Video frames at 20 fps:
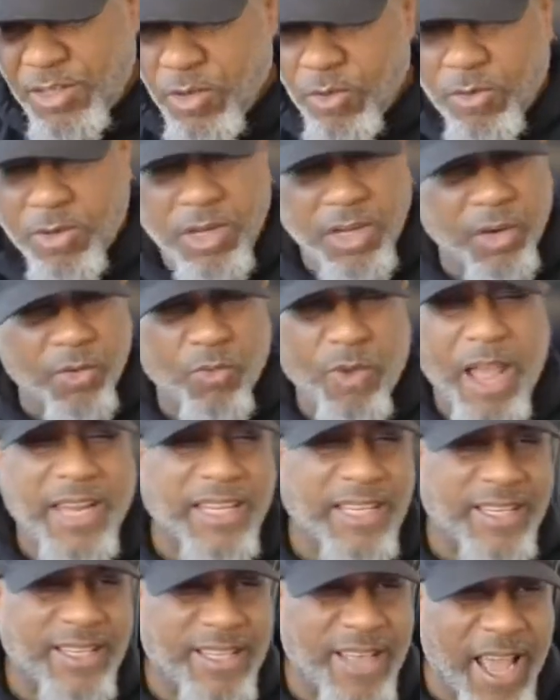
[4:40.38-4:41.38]
so clear,
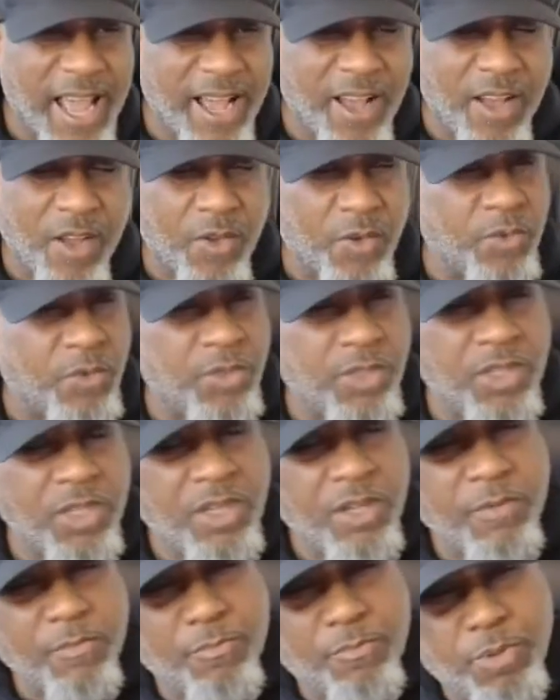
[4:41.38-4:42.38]
write it down.
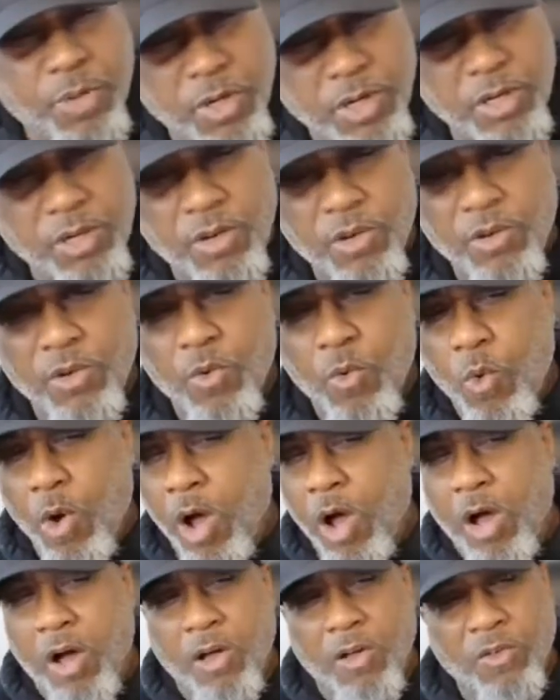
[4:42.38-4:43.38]
Put it on a
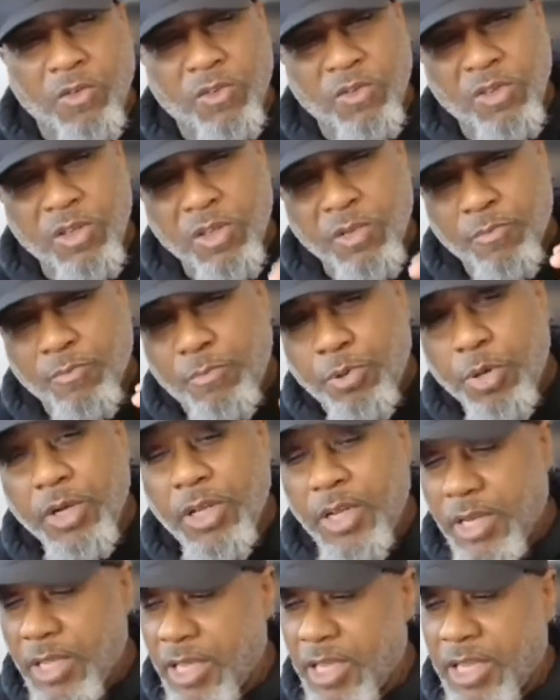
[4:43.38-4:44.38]
wall.
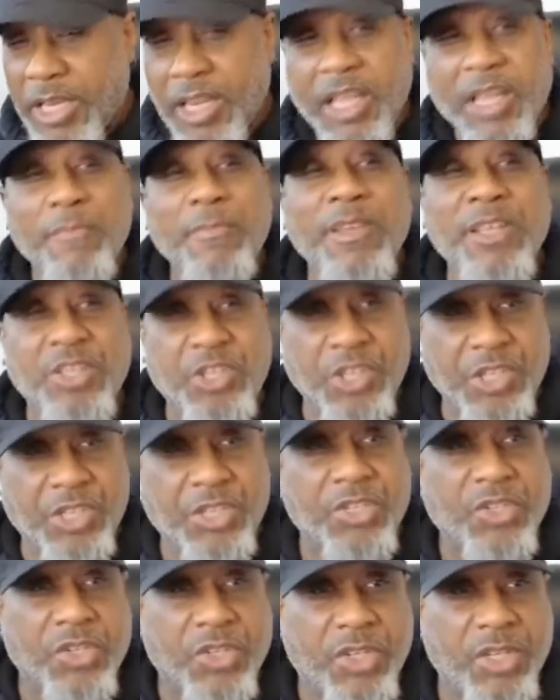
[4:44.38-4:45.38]
Put it in
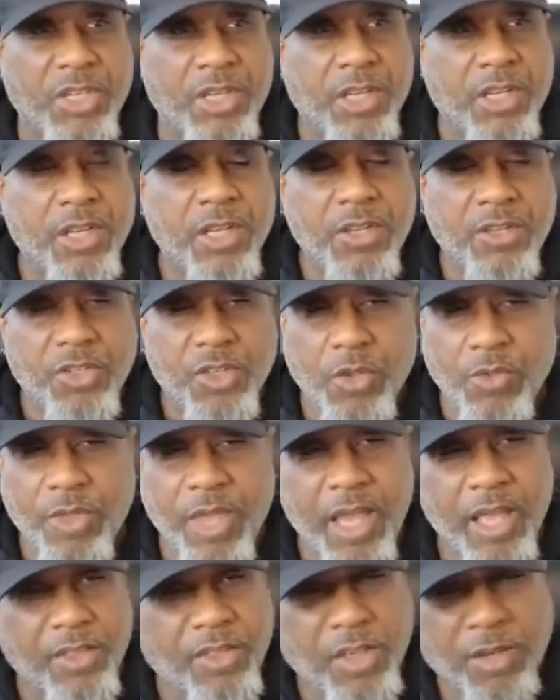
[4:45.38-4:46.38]
images so
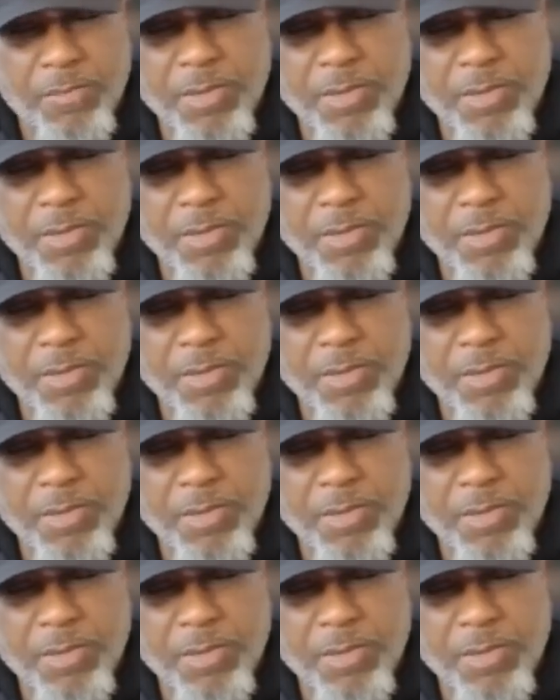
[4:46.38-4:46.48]
that the,